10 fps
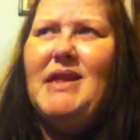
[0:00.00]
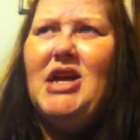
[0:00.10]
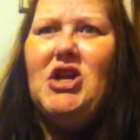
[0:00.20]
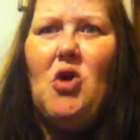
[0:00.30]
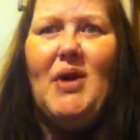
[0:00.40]

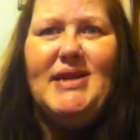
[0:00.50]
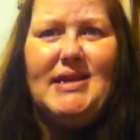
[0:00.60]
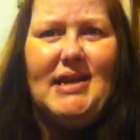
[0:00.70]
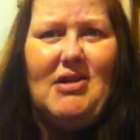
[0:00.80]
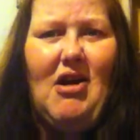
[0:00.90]
you know what it's
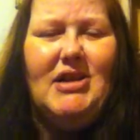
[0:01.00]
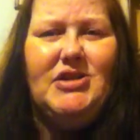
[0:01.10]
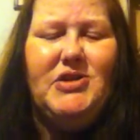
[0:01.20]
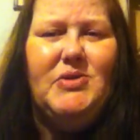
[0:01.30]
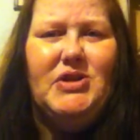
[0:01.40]
going to
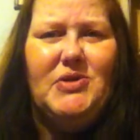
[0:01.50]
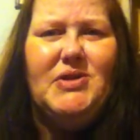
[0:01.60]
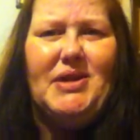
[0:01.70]
cost you to do